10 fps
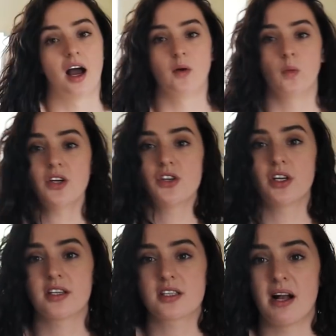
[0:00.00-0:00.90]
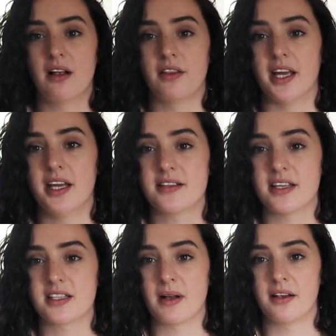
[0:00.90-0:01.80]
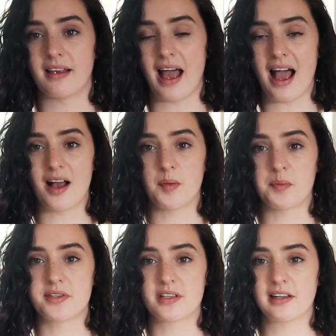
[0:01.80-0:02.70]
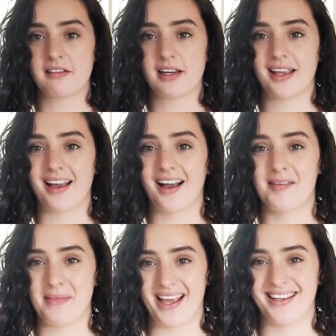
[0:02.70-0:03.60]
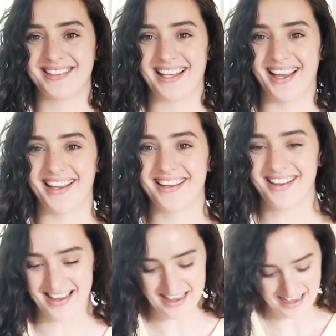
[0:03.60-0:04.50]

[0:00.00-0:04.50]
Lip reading: I wish you could smell this. It smells absolutely amazing.